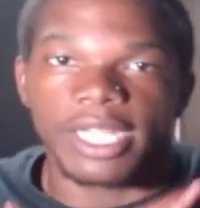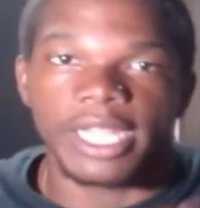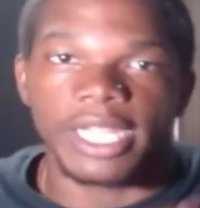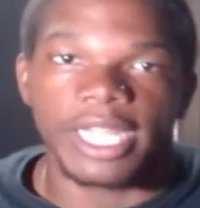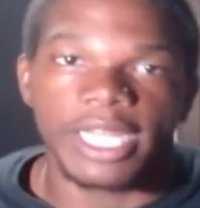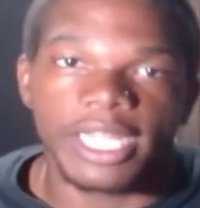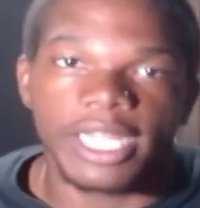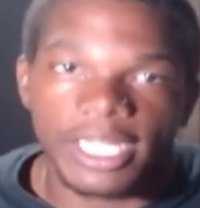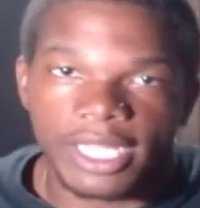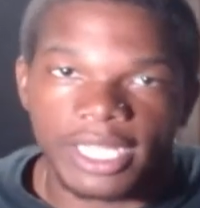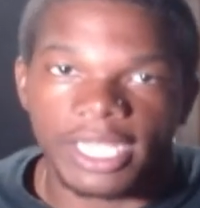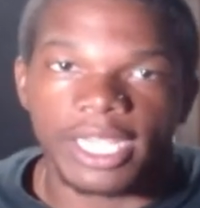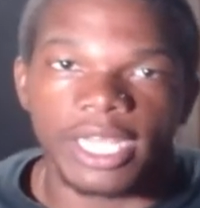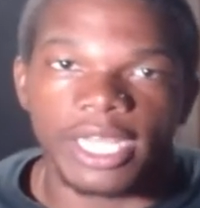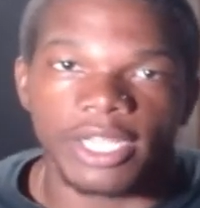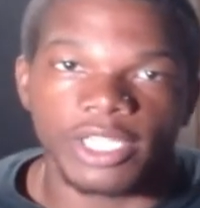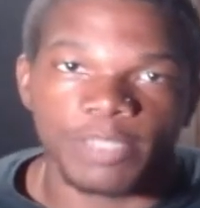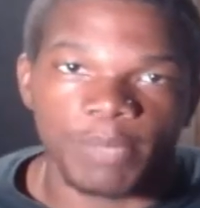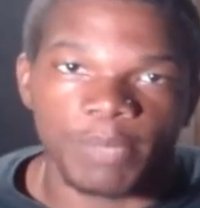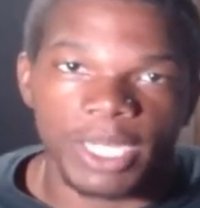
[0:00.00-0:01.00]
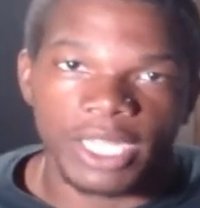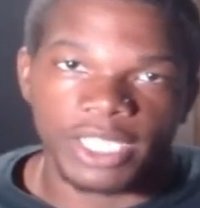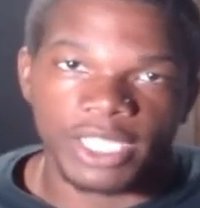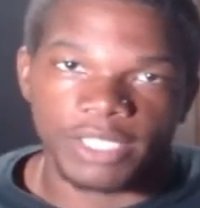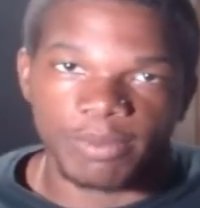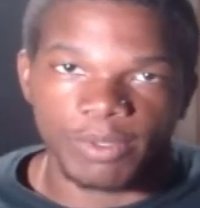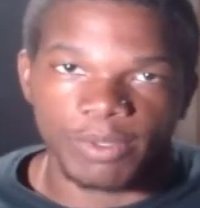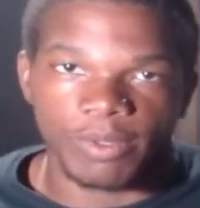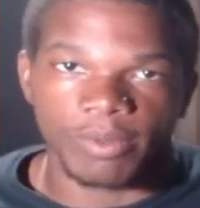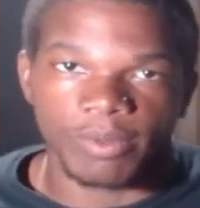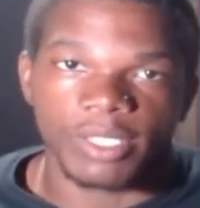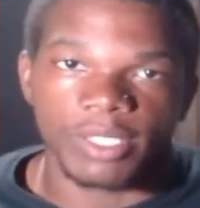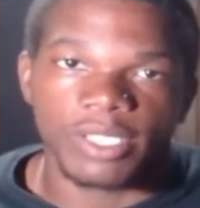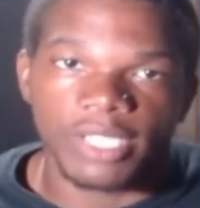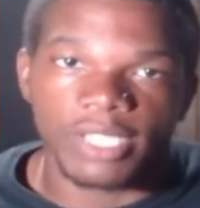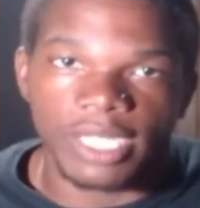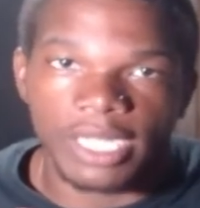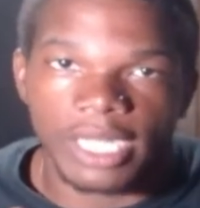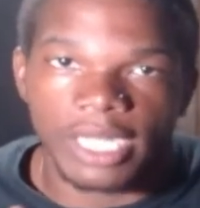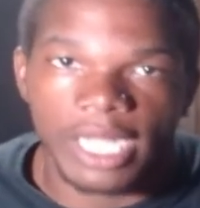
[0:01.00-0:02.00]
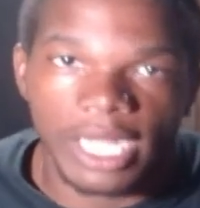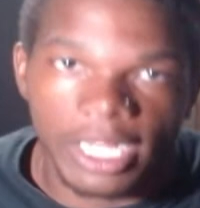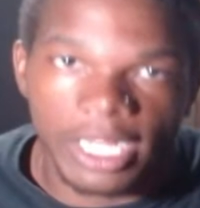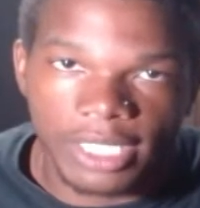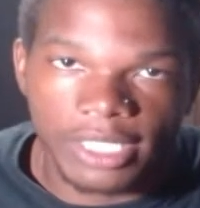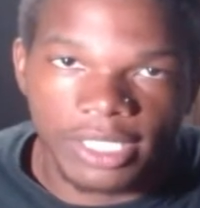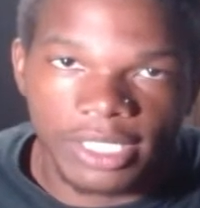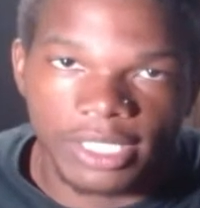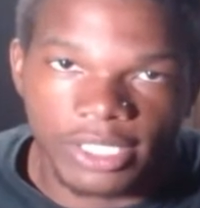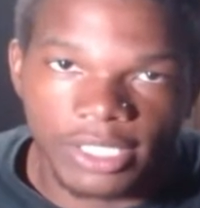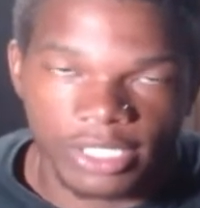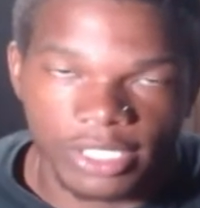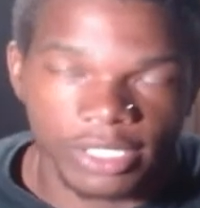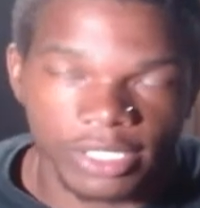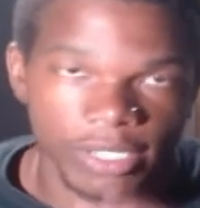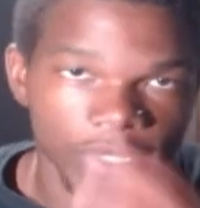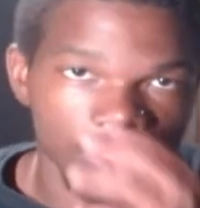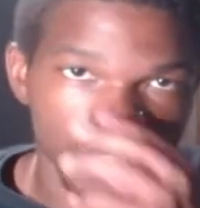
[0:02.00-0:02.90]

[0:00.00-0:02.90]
anything else possible to not touch it.